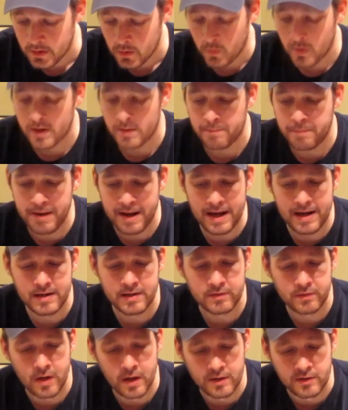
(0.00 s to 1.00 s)
When a band
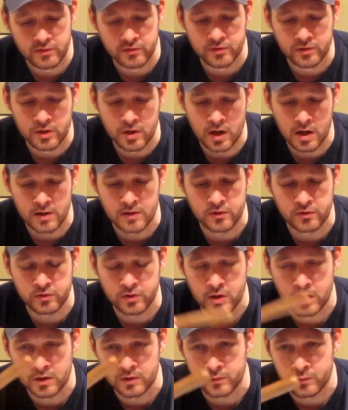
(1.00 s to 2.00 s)
is on the cigar and the
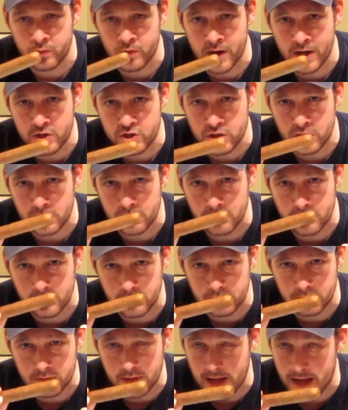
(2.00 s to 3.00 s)
cigar is fresh,
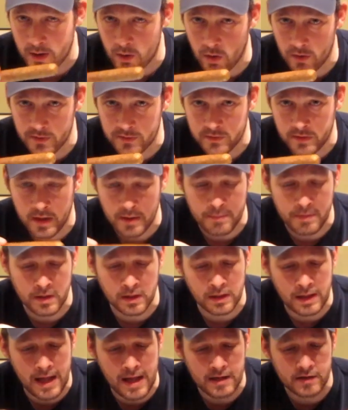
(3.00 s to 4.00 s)
not all the time, but a
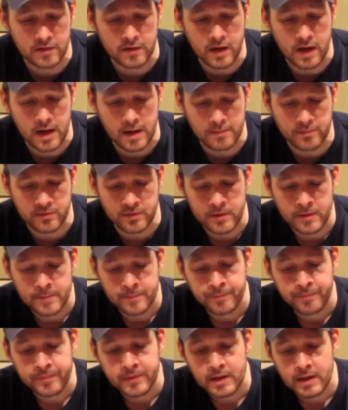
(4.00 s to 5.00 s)
lot of times,
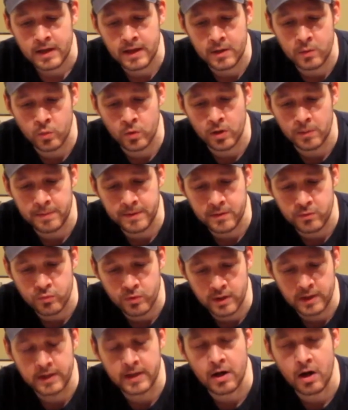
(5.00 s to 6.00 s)
it will be
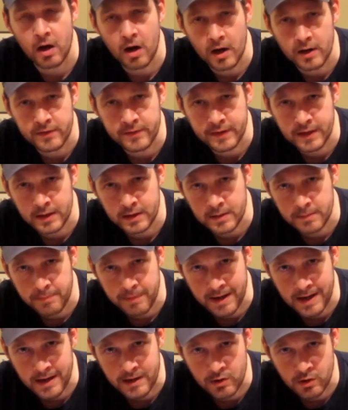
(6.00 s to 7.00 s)
really hard to get the
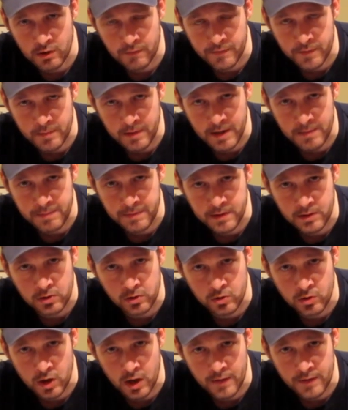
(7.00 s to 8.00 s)
band off. It might be
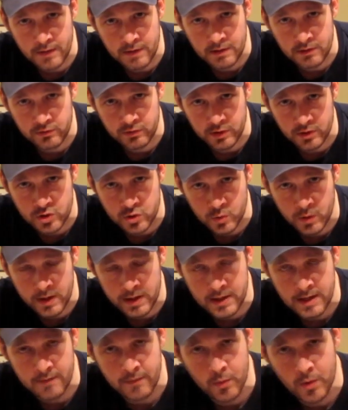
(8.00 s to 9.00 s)
glued on there in such a way.
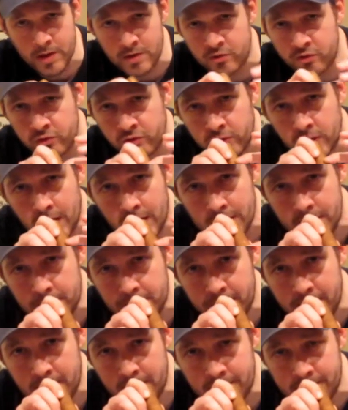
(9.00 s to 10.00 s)
You never want to slide the
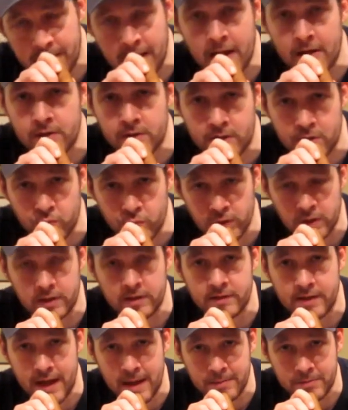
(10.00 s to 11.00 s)
band down. You can really
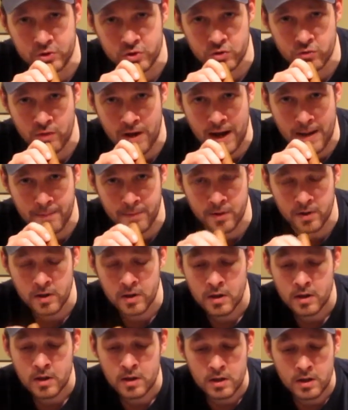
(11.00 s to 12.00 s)
damage the wrapper.
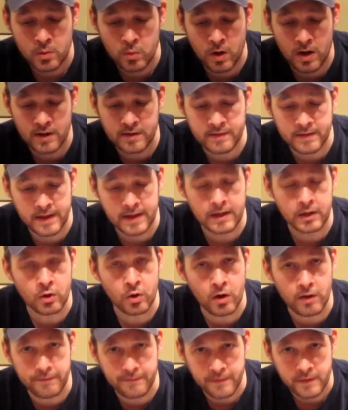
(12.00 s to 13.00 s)
You want to take it
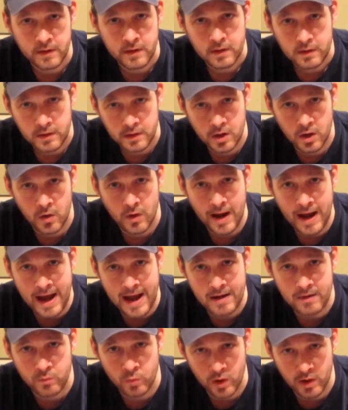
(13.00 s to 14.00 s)
off,
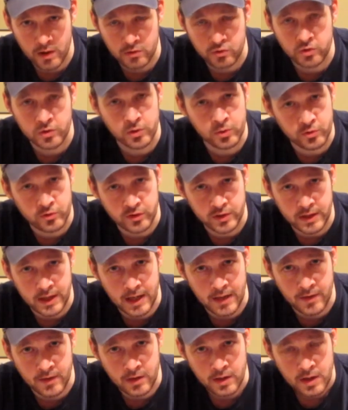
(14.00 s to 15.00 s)
at where it's glued
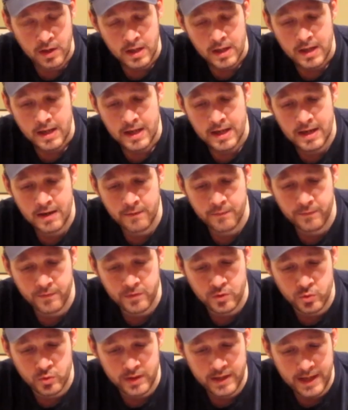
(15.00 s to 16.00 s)
together. If
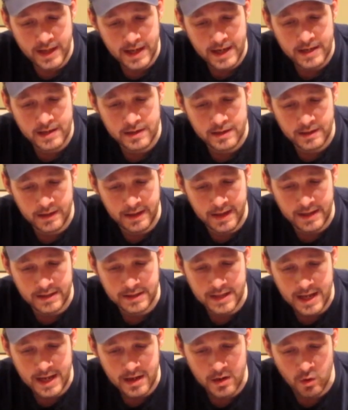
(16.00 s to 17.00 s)
you can't get
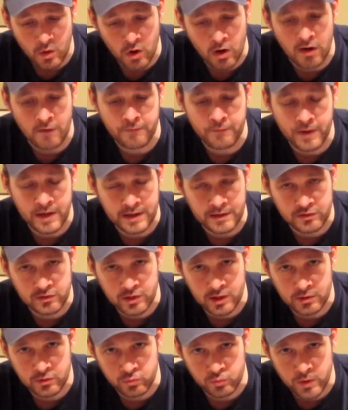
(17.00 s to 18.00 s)
that off and it
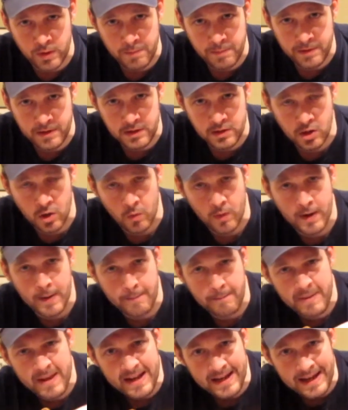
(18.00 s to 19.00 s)
starts ripping, you don't
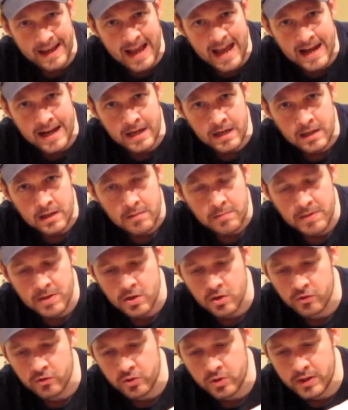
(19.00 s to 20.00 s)
want to pick at it,
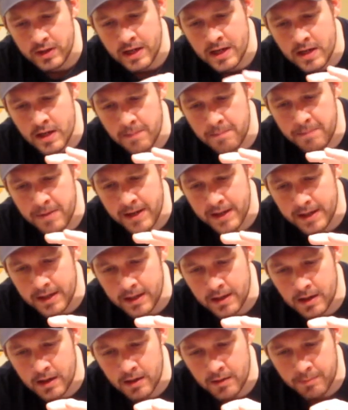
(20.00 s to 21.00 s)
because you can end up
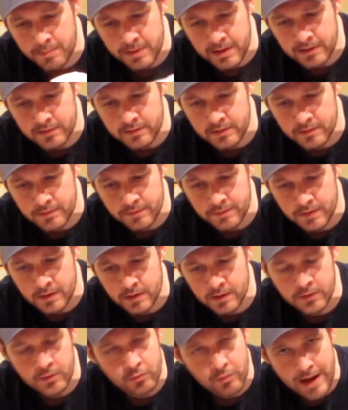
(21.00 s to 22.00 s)
picking a piece of
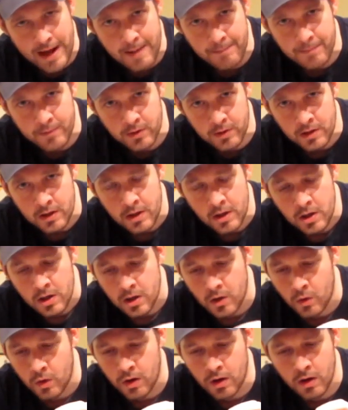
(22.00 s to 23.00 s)
the wrapper
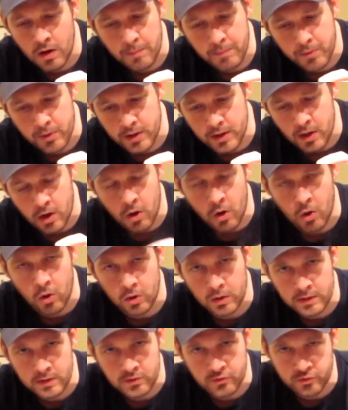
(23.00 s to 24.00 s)
or putting a
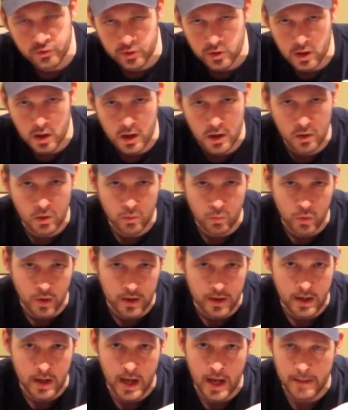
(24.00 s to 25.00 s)
hole in the cigar or
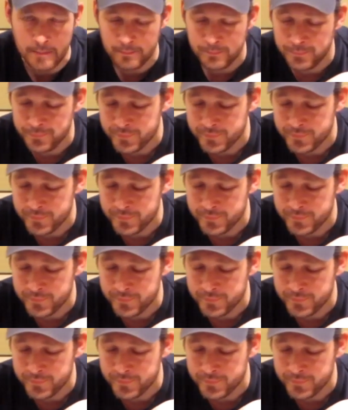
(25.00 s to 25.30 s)
whatnot.